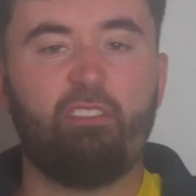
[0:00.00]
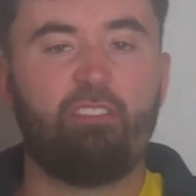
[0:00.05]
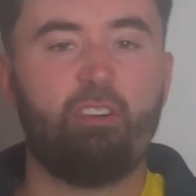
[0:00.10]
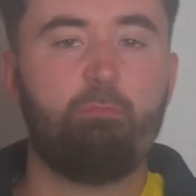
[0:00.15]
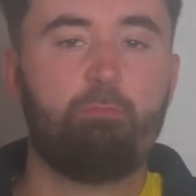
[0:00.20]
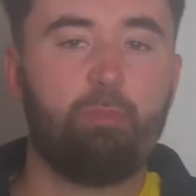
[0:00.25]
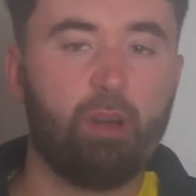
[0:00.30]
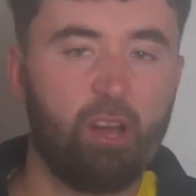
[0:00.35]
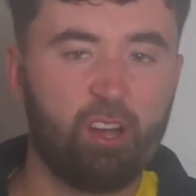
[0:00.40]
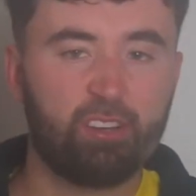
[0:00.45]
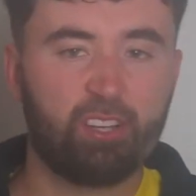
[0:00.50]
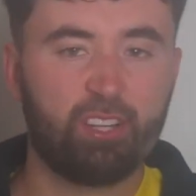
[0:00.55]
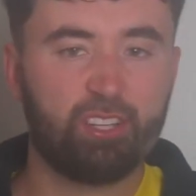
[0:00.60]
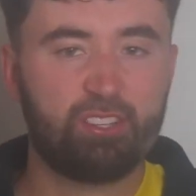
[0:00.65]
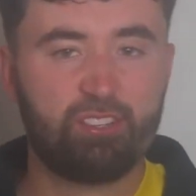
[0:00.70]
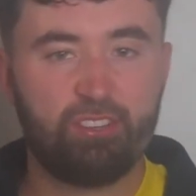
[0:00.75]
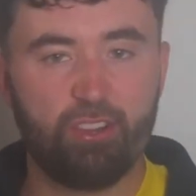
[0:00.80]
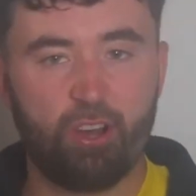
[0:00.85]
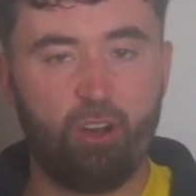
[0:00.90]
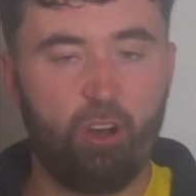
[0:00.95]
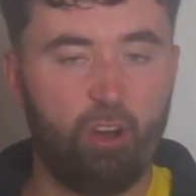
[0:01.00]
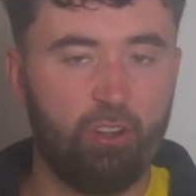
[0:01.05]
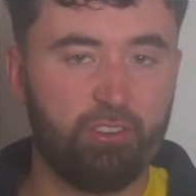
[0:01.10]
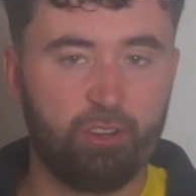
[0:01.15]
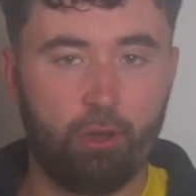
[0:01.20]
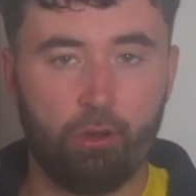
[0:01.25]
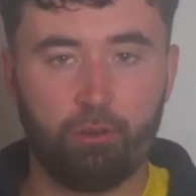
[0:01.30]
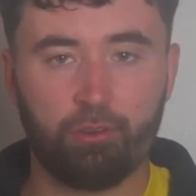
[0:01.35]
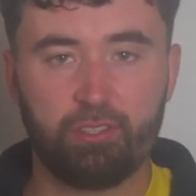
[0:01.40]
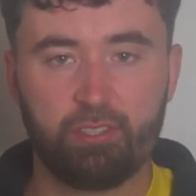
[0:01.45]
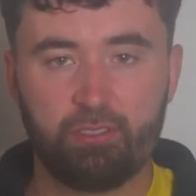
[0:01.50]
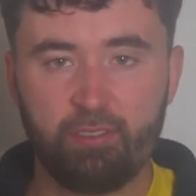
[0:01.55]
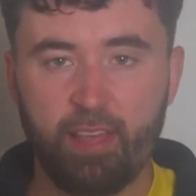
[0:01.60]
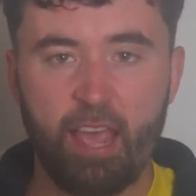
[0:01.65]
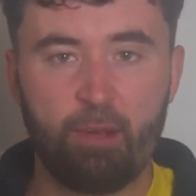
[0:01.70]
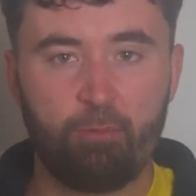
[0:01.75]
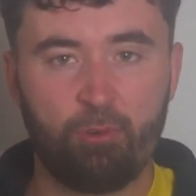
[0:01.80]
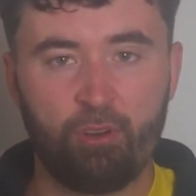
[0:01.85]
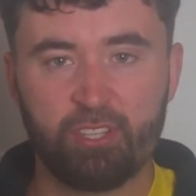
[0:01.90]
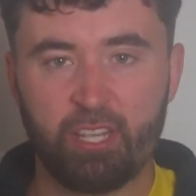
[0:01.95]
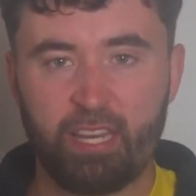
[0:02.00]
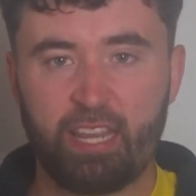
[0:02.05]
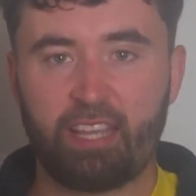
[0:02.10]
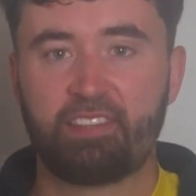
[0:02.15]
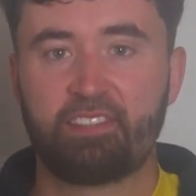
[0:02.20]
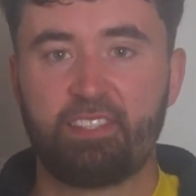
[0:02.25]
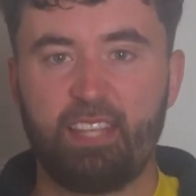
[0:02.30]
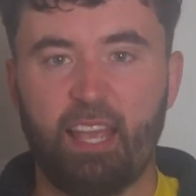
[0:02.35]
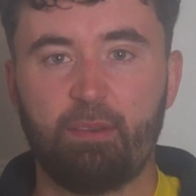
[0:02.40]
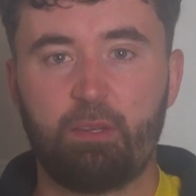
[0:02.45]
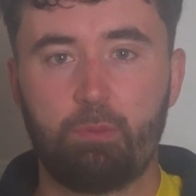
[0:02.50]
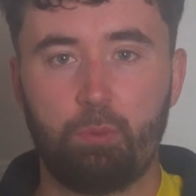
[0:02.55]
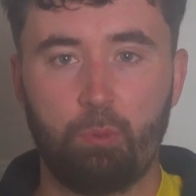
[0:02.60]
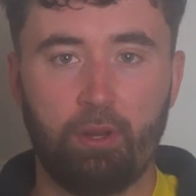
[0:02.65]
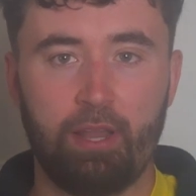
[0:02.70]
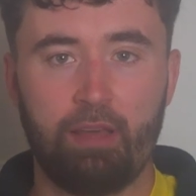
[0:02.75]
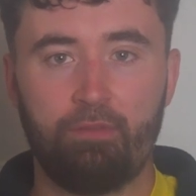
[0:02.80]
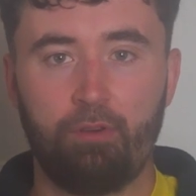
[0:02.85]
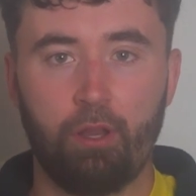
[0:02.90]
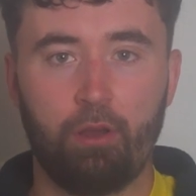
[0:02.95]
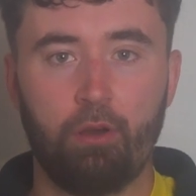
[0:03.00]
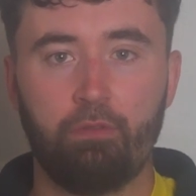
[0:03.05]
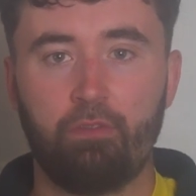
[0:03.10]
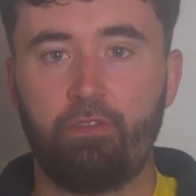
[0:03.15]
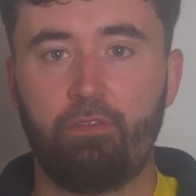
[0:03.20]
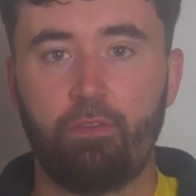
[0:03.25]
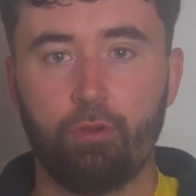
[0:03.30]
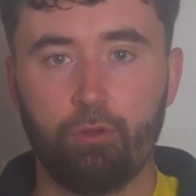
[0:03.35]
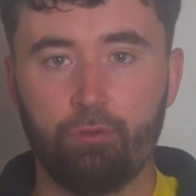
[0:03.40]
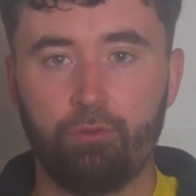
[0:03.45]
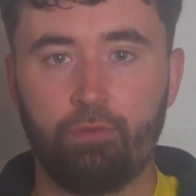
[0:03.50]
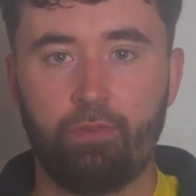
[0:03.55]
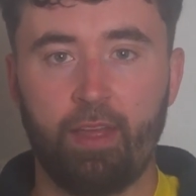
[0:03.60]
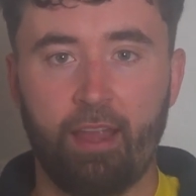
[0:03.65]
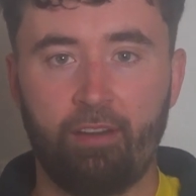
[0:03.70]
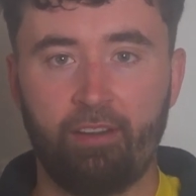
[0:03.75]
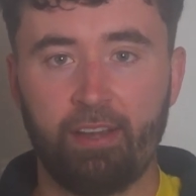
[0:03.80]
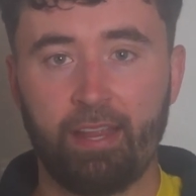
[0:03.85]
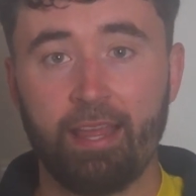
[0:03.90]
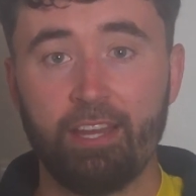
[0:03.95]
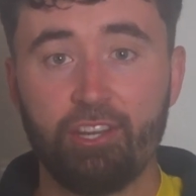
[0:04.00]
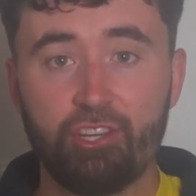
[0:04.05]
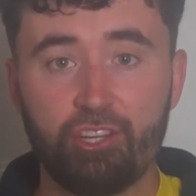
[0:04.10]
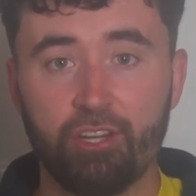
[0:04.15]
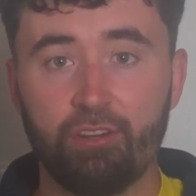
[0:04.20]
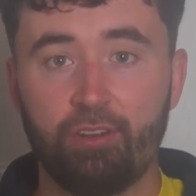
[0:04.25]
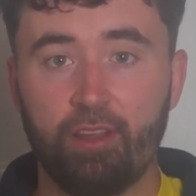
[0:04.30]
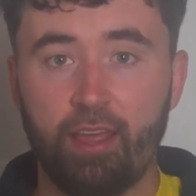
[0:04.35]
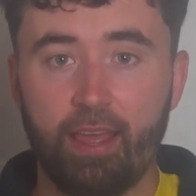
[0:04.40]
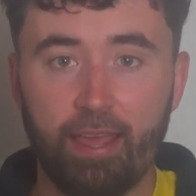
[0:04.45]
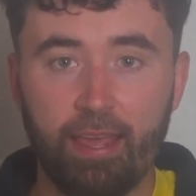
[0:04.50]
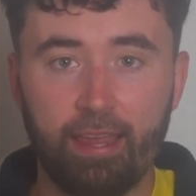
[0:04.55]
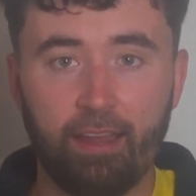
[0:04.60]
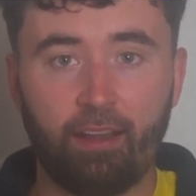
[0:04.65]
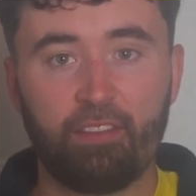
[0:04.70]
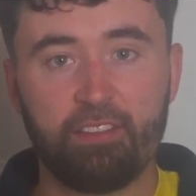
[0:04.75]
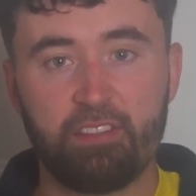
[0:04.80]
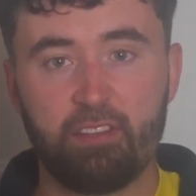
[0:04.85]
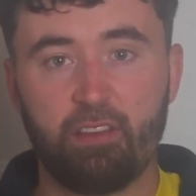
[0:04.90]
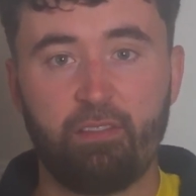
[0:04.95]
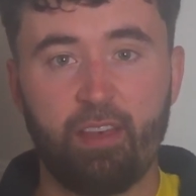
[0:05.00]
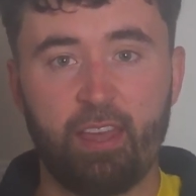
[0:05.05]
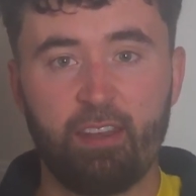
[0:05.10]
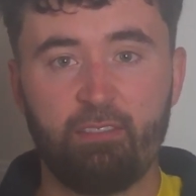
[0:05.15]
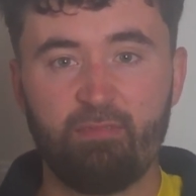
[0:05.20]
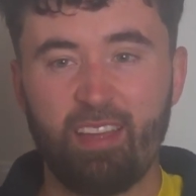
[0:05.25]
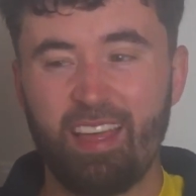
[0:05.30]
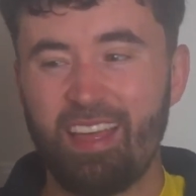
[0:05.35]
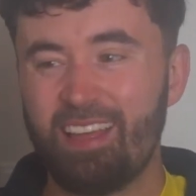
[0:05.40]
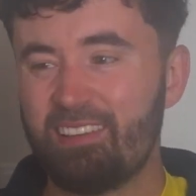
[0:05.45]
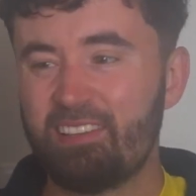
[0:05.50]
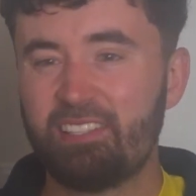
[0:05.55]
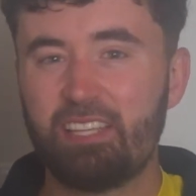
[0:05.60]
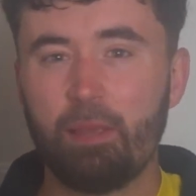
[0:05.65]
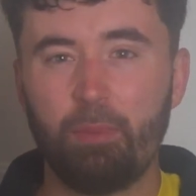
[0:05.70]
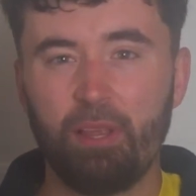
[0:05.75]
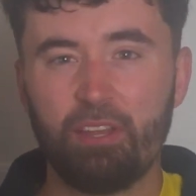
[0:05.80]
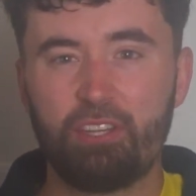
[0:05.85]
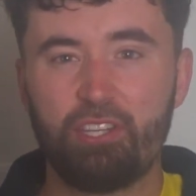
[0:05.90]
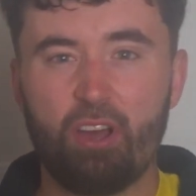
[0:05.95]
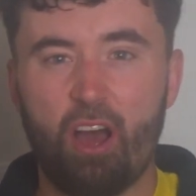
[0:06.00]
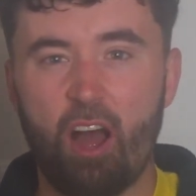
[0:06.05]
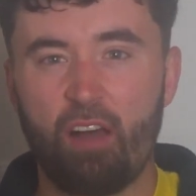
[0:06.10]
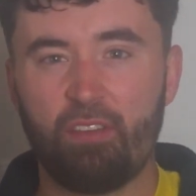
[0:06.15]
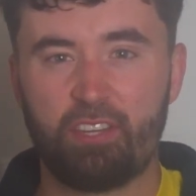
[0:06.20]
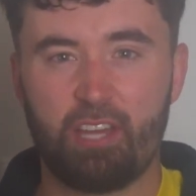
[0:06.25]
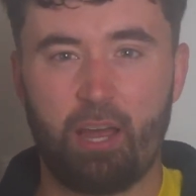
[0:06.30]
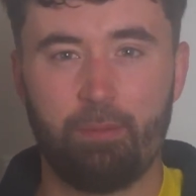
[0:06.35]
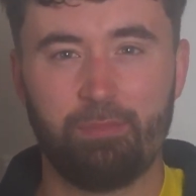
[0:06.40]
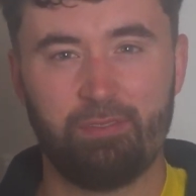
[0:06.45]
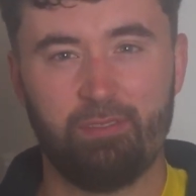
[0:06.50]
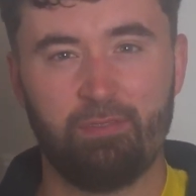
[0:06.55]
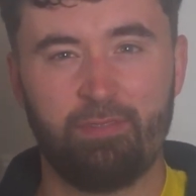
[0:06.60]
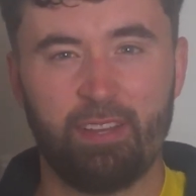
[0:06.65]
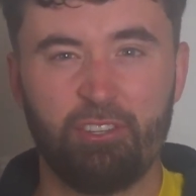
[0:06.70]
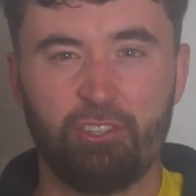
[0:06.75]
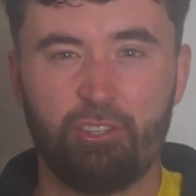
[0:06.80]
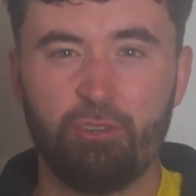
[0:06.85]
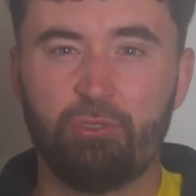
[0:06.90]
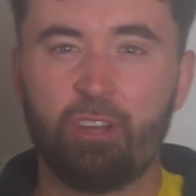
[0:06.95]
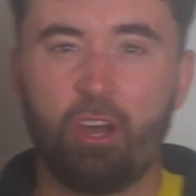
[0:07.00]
From burgers to hot dogs, there was an acceptable level of food variation here at this event, similar to other types of events you